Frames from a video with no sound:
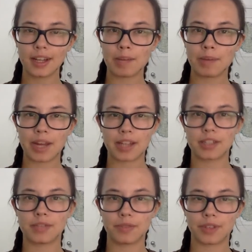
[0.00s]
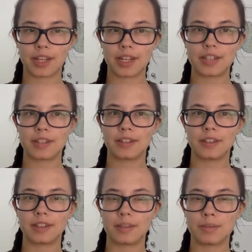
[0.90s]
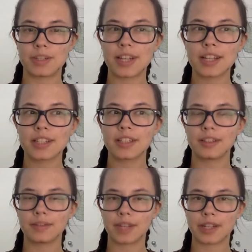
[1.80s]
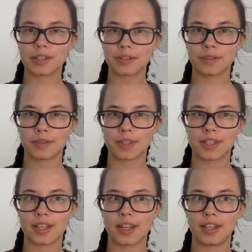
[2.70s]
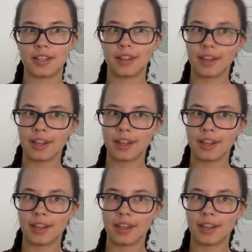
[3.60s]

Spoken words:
a passion for nature, the protection of natural diversity,